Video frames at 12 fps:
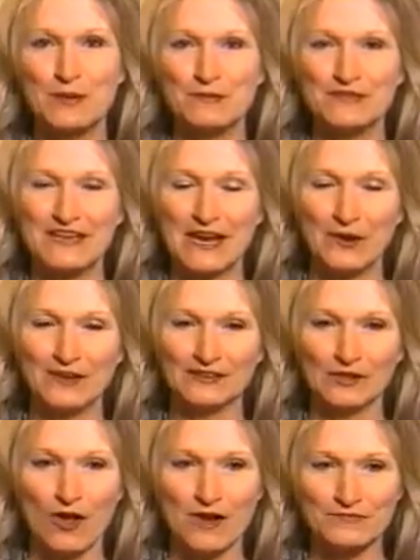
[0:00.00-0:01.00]
up and carried
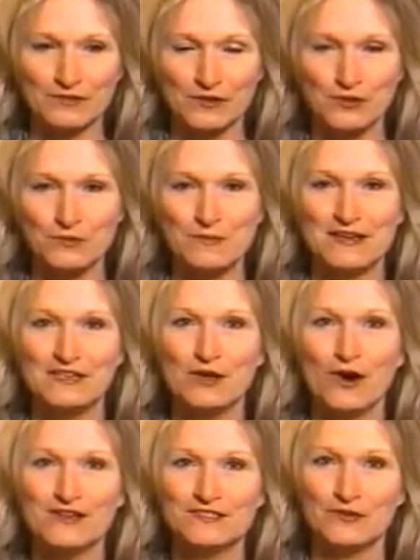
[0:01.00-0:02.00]
along for a good many
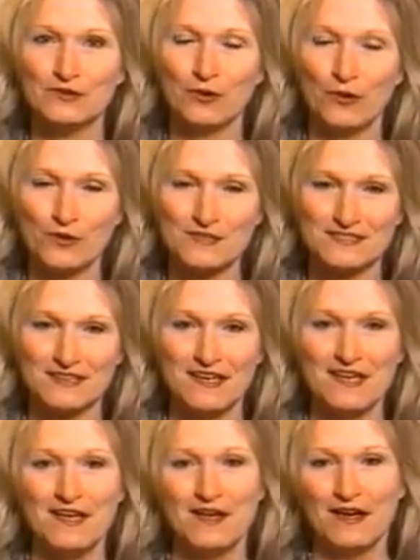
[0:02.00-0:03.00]
yards on the horns
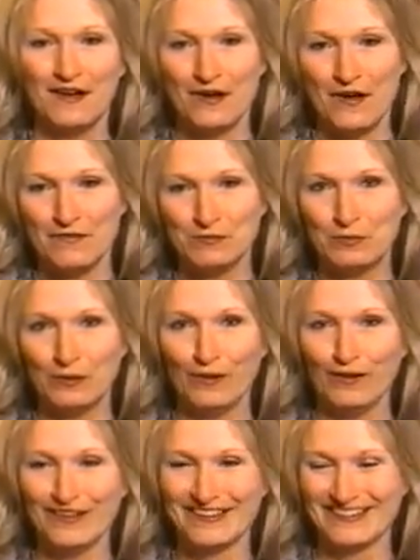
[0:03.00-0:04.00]
of a
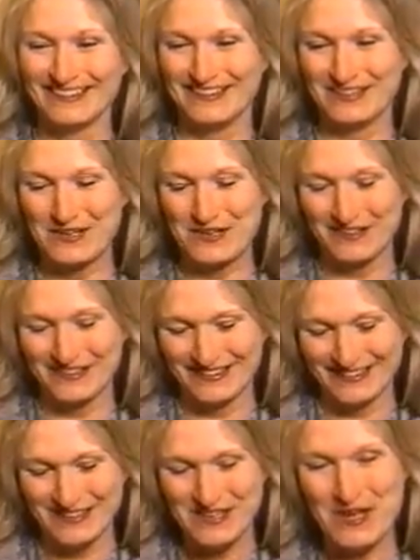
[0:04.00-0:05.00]
bull
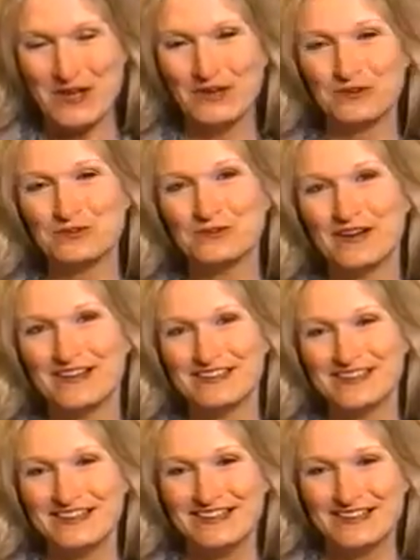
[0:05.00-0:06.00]
who
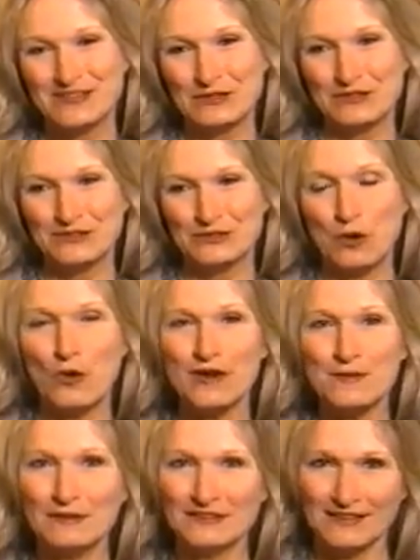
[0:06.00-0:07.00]
gored
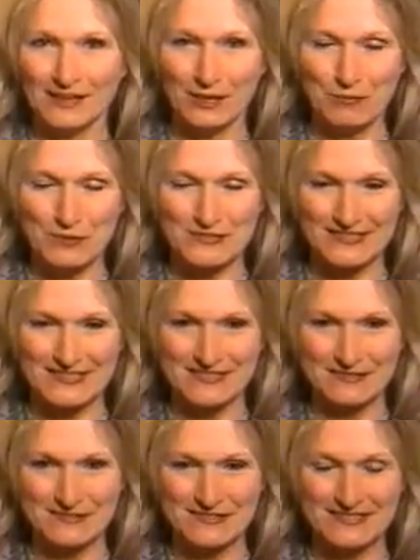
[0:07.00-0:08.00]
him a little, mostly
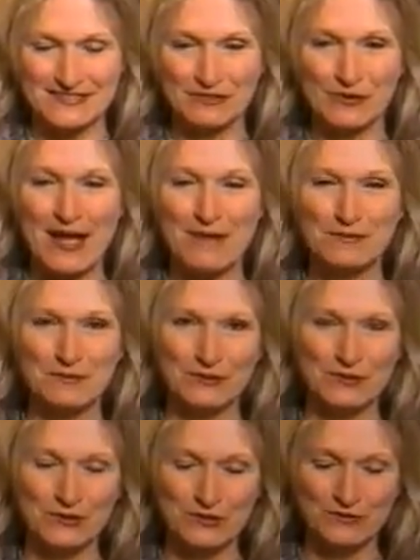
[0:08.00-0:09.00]
grabbed him in
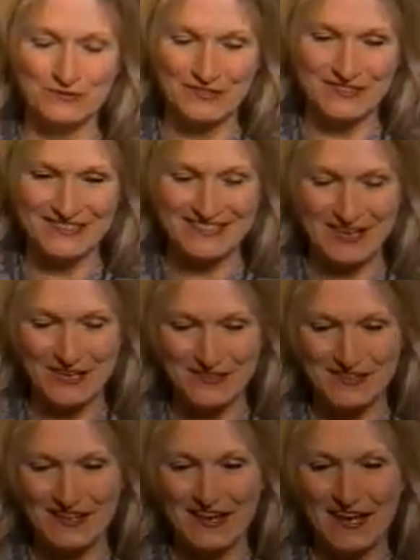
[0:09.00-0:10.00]
the hoof
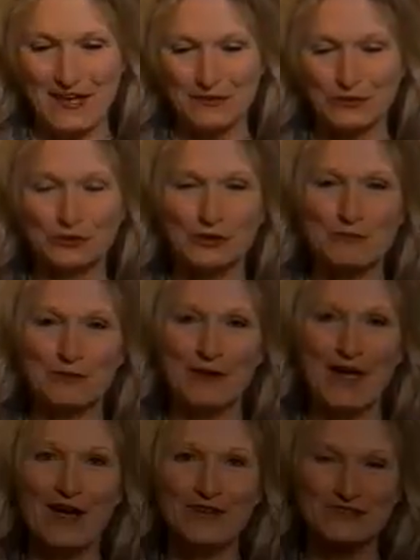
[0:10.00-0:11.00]
and threw him
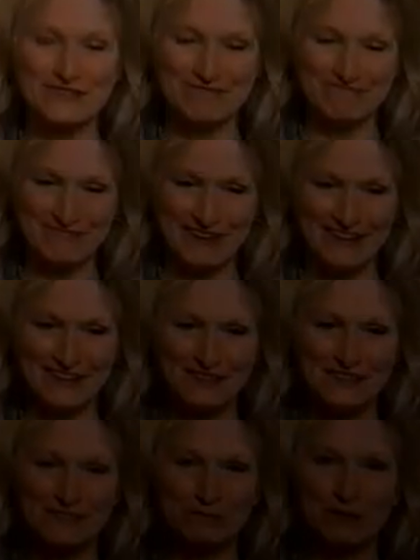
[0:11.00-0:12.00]
around, and his